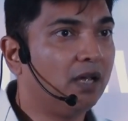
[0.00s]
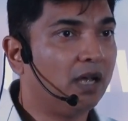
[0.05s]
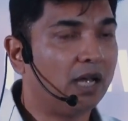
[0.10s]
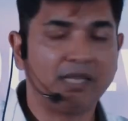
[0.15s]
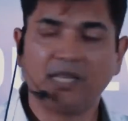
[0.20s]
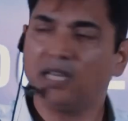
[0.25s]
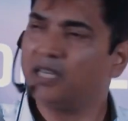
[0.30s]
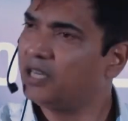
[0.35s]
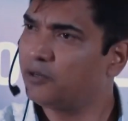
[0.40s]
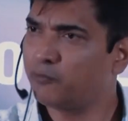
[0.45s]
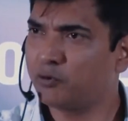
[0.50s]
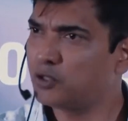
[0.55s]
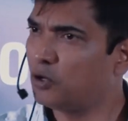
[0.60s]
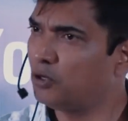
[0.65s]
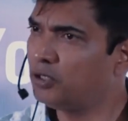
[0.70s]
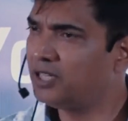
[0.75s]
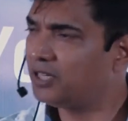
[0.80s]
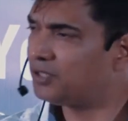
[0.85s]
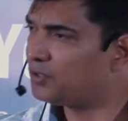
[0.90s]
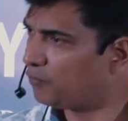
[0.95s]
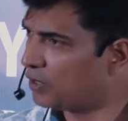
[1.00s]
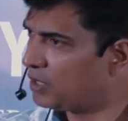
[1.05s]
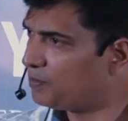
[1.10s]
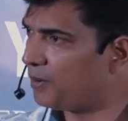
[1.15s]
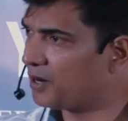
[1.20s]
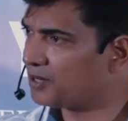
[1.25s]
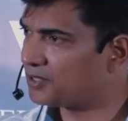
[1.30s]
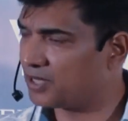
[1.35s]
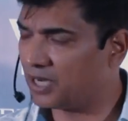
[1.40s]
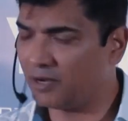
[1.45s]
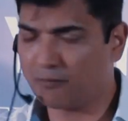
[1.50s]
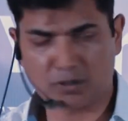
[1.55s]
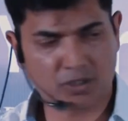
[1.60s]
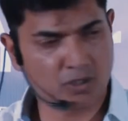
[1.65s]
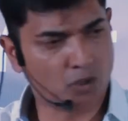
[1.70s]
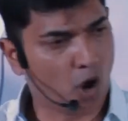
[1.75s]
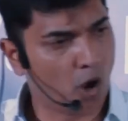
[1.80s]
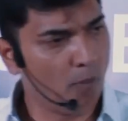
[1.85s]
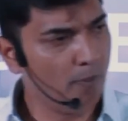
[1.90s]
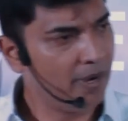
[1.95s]
And the, it was not just one person, it was
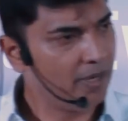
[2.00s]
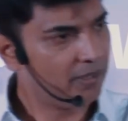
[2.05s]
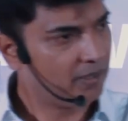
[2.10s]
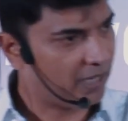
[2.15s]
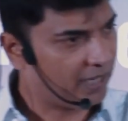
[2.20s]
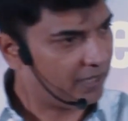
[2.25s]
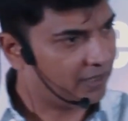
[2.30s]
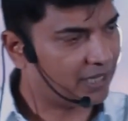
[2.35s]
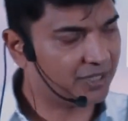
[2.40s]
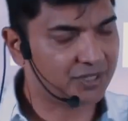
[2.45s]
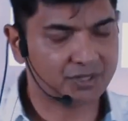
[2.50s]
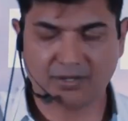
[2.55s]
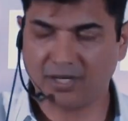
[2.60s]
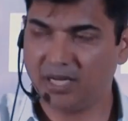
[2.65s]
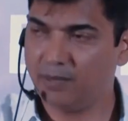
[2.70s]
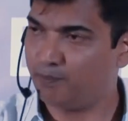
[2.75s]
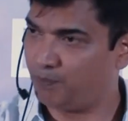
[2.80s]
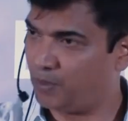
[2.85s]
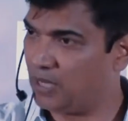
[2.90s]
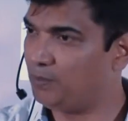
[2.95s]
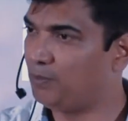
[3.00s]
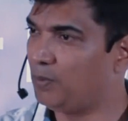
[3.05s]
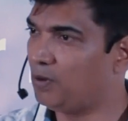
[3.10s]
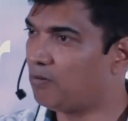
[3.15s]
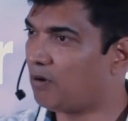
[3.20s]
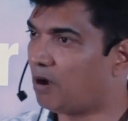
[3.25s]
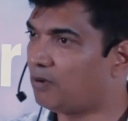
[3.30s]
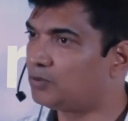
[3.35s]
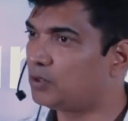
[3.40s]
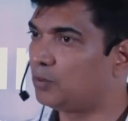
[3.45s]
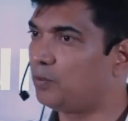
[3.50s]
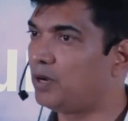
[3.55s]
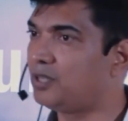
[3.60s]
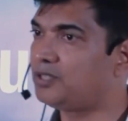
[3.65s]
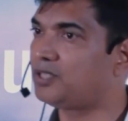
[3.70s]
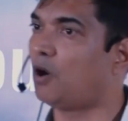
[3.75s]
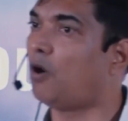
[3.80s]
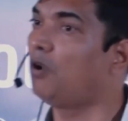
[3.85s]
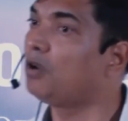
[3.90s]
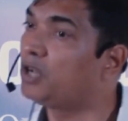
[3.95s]
the government, the industry, people,
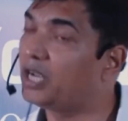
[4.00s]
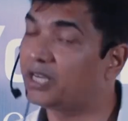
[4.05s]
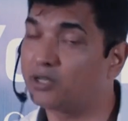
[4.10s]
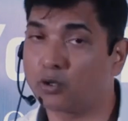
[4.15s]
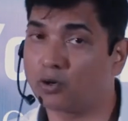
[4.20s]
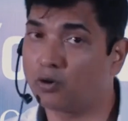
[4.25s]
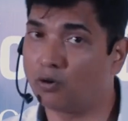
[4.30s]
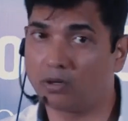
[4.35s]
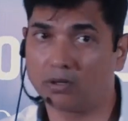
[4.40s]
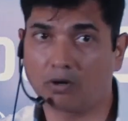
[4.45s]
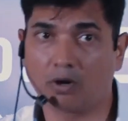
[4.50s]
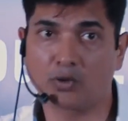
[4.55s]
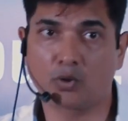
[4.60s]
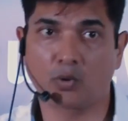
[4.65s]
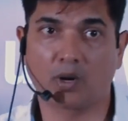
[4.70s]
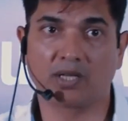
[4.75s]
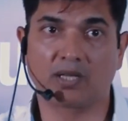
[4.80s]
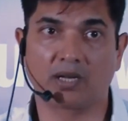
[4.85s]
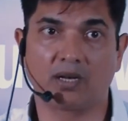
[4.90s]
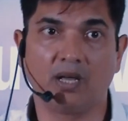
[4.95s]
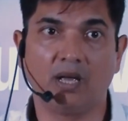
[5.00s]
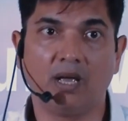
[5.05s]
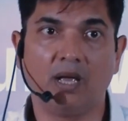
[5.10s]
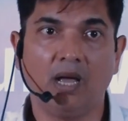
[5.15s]
entrepreneurs, they all get to, got together.